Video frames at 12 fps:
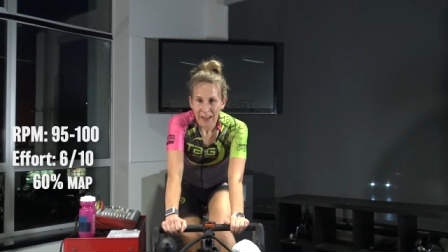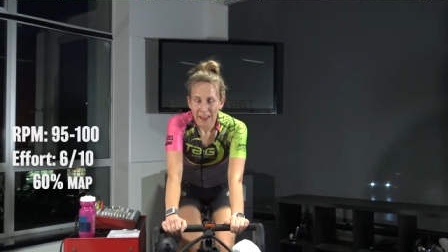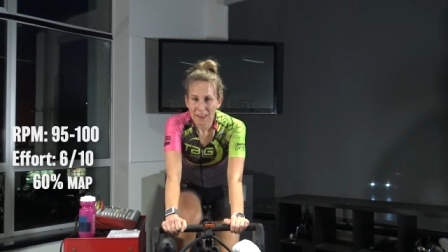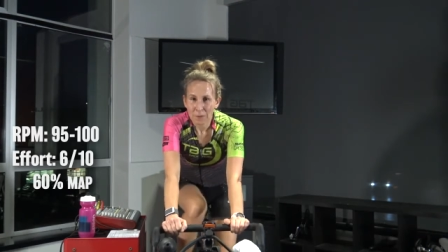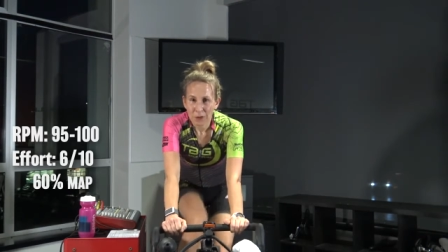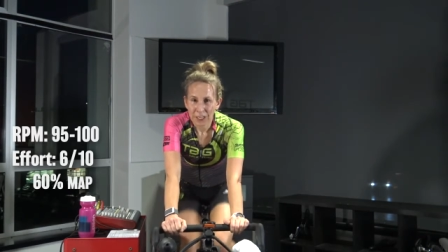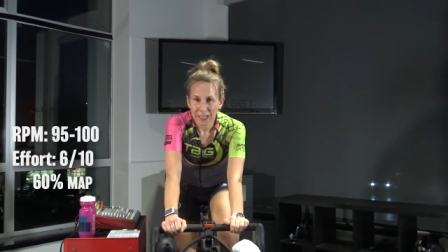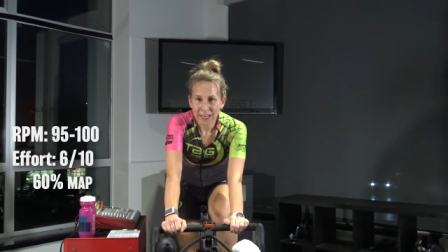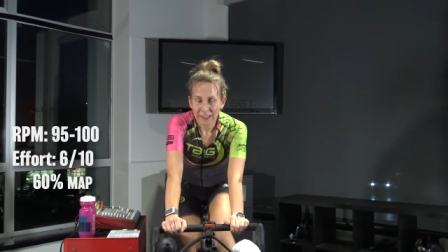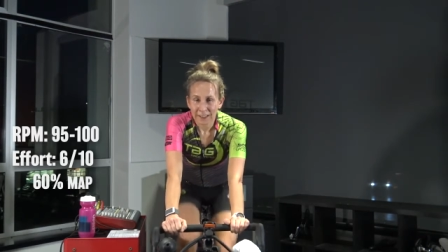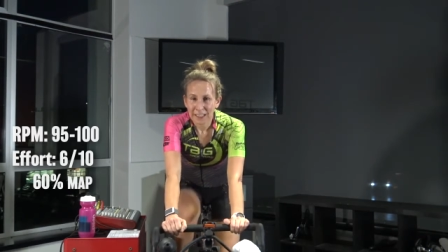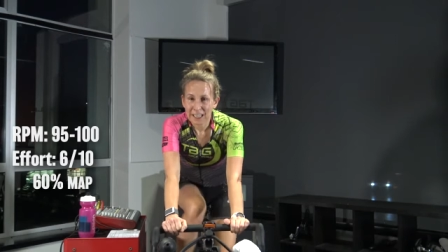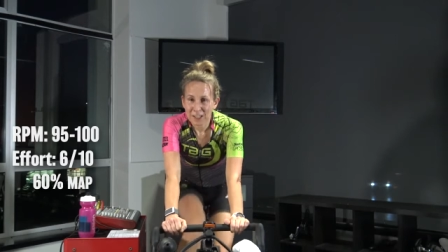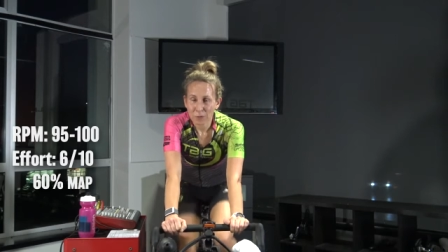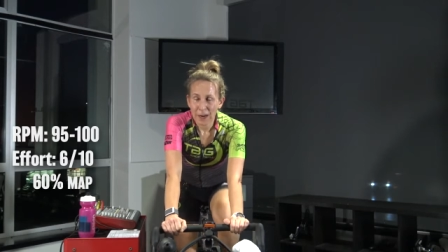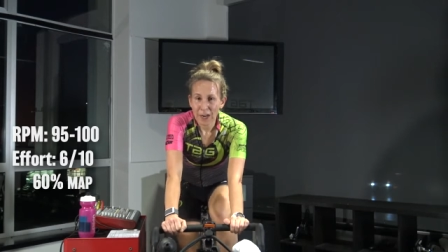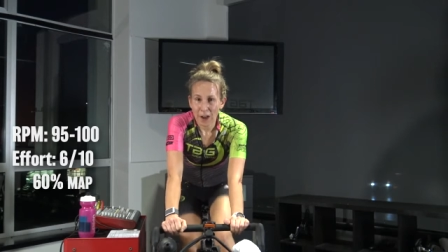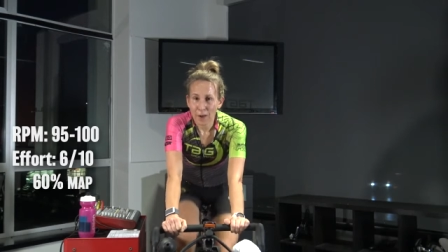And then we're gonna ease
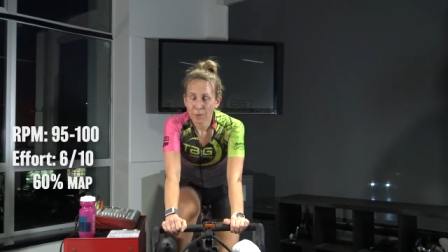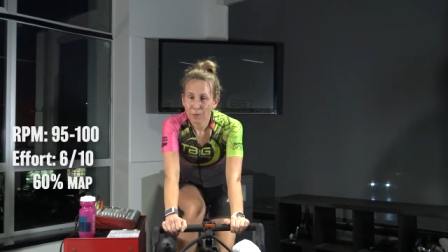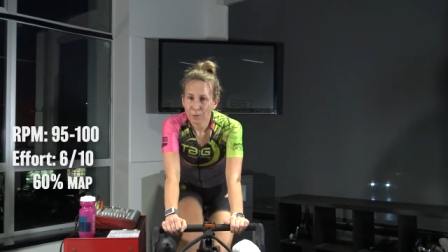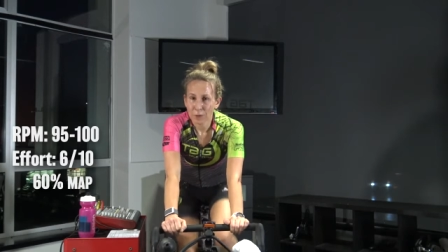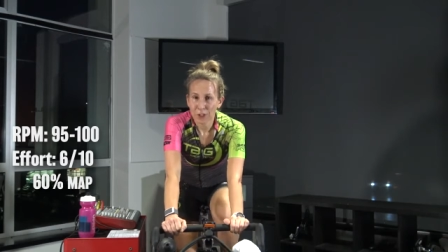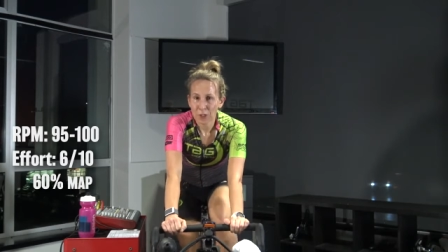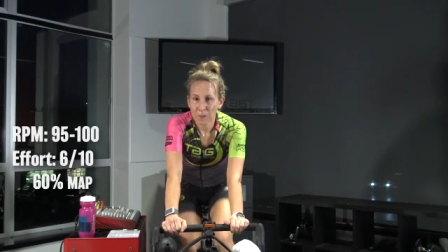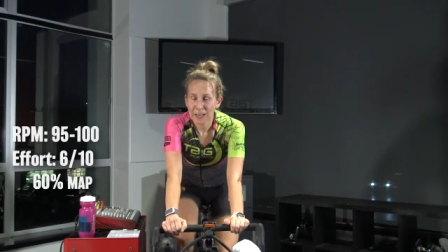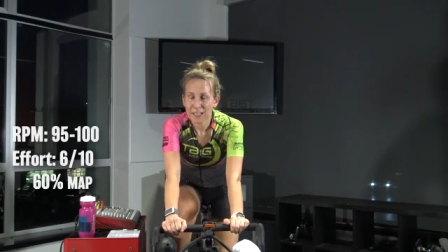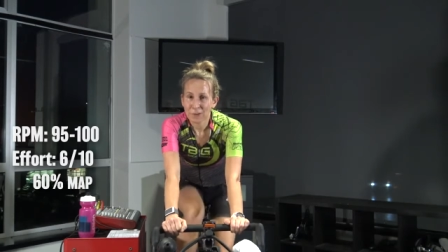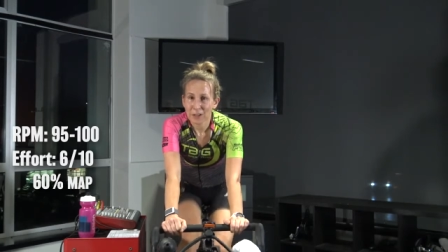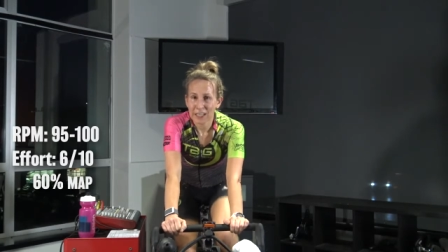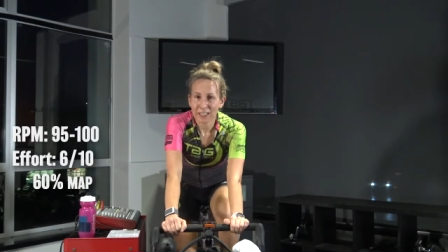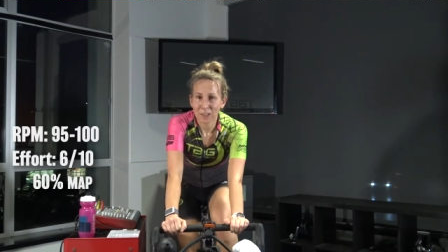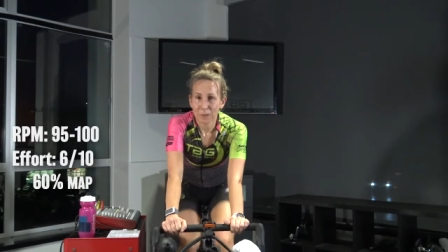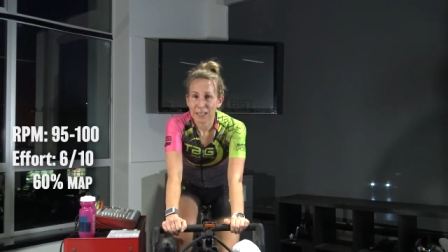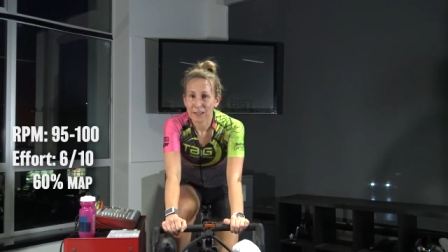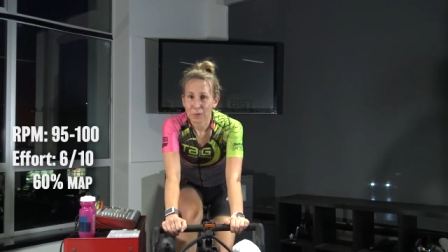right off for 2 minutes while I
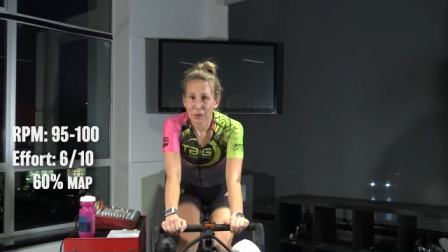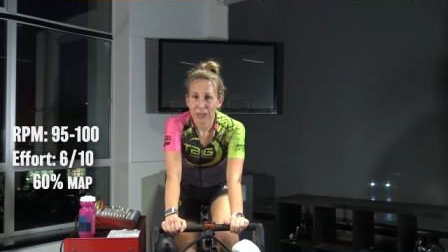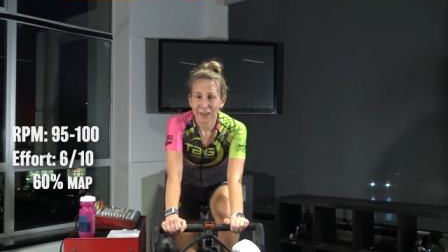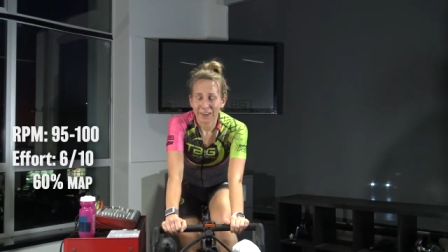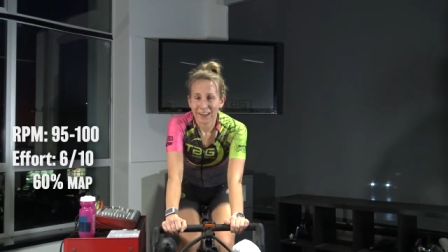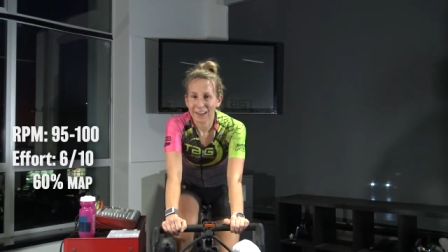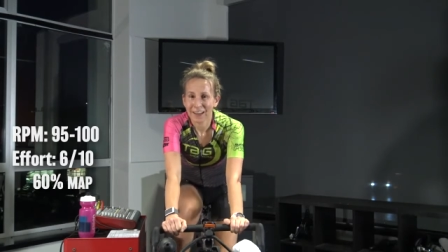explain the workout.